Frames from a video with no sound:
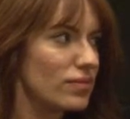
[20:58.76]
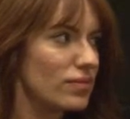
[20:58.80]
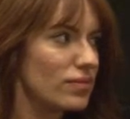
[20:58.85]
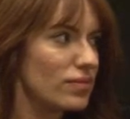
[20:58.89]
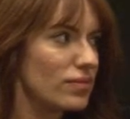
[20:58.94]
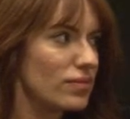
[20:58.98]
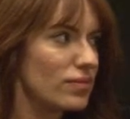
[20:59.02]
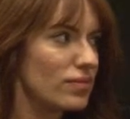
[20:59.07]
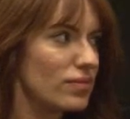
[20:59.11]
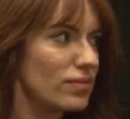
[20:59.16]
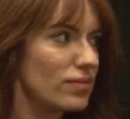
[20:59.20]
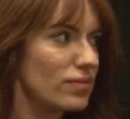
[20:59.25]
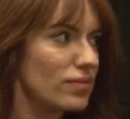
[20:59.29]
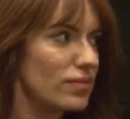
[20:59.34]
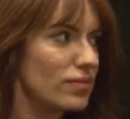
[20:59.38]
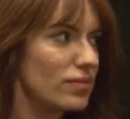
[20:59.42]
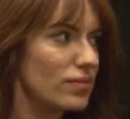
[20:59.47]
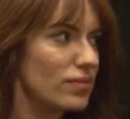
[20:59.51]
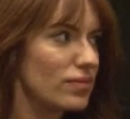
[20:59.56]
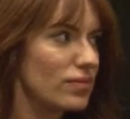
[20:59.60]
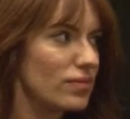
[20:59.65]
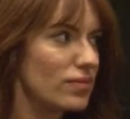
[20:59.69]

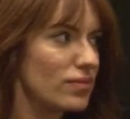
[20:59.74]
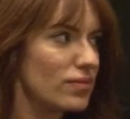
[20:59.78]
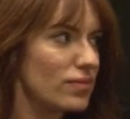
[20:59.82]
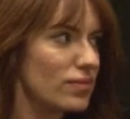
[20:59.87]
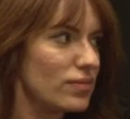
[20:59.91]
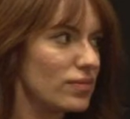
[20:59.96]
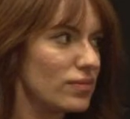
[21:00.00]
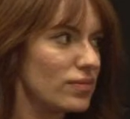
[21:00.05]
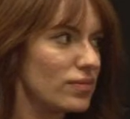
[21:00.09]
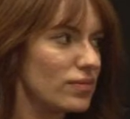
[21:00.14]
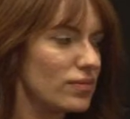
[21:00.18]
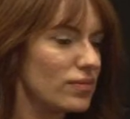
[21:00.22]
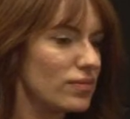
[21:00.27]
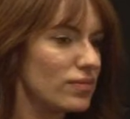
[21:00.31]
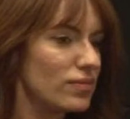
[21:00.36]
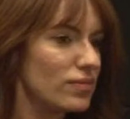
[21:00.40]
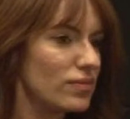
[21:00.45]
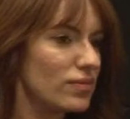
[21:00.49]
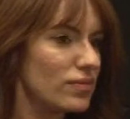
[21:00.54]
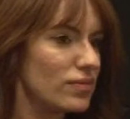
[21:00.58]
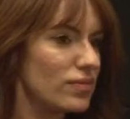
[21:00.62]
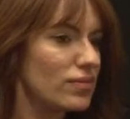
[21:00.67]

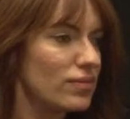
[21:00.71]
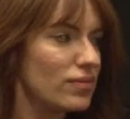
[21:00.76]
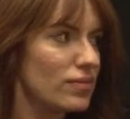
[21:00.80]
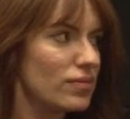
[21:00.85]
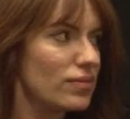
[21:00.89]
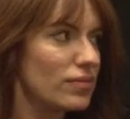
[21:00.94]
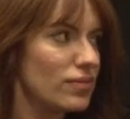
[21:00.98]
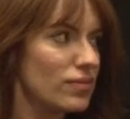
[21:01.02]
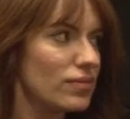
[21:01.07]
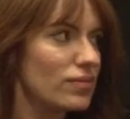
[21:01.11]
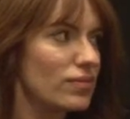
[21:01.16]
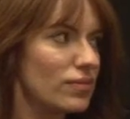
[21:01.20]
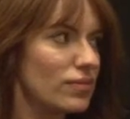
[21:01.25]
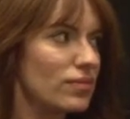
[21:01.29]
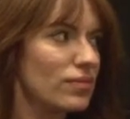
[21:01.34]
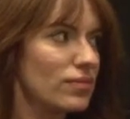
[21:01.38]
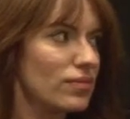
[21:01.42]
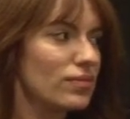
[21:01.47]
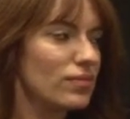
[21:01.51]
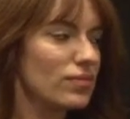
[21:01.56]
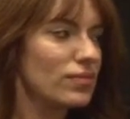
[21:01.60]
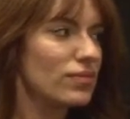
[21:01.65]

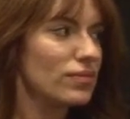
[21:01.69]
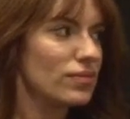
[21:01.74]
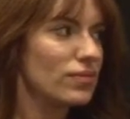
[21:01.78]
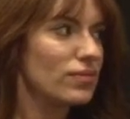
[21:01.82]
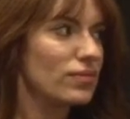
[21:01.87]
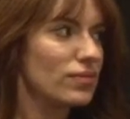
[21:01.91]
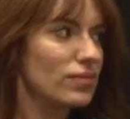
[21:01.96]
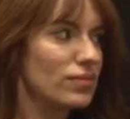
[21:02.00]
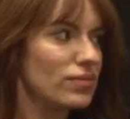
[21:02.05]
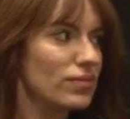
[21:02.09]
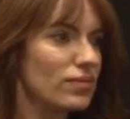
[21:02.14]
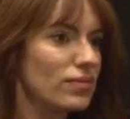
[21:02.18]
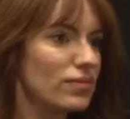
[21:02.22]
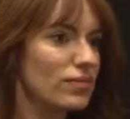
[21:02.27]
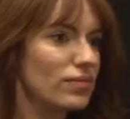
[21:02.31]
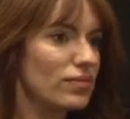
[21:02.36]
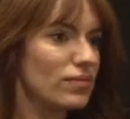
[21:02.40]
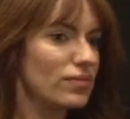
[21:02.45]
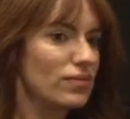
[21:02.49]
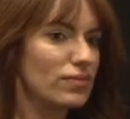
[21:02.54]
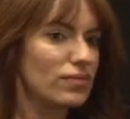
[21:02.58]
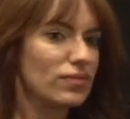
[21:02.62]

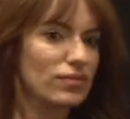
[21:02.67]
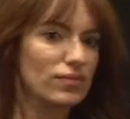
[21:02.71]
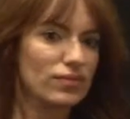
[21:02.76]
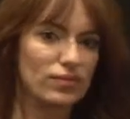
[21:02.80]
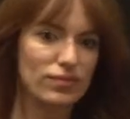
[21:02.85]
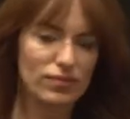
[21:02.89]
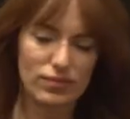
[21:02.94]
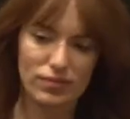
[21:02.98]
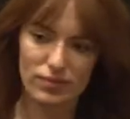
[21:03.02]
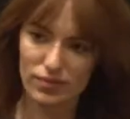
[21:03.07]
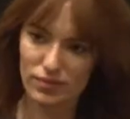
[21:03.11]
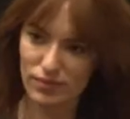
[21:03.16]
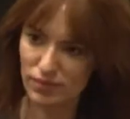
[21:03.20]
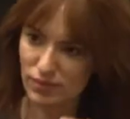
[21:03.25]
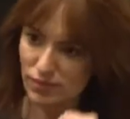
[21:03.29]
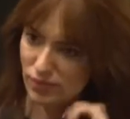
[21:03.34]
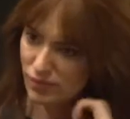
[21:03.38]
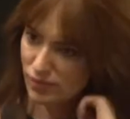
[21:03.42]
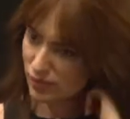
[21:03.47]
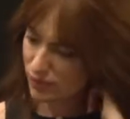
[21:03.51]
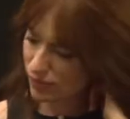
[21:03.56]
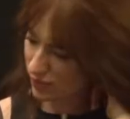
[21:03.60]

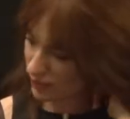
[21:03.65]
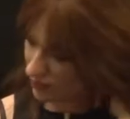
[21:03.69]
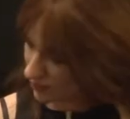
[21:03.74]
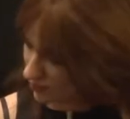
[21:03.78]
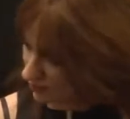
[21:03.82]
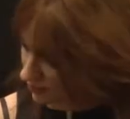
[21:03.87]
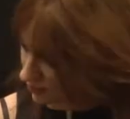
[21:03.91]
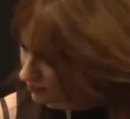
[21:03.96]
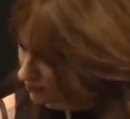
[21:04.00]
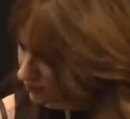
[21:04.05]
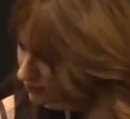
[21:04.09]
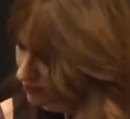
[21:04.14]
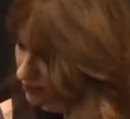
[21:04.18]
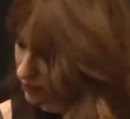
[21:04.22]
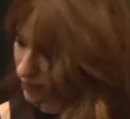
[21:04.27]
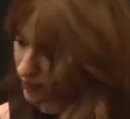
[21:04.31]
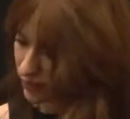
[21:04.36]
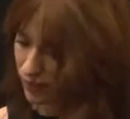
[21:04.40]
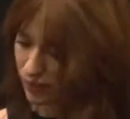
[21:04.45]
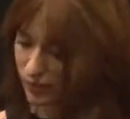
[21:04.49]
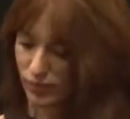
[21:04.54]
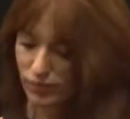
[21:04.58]

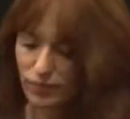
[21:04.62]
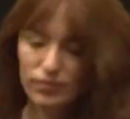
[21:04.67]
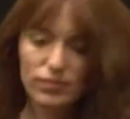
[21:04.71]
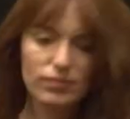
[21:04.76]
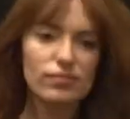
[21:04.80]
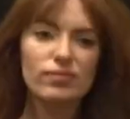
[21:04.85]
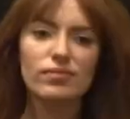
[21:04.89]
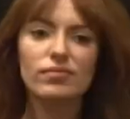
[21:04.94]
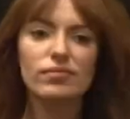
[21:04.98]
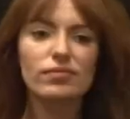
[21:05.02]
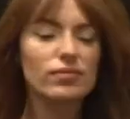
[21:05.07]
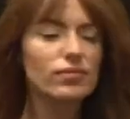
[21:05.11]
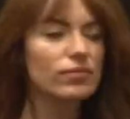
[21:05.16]
The person shown says nothing.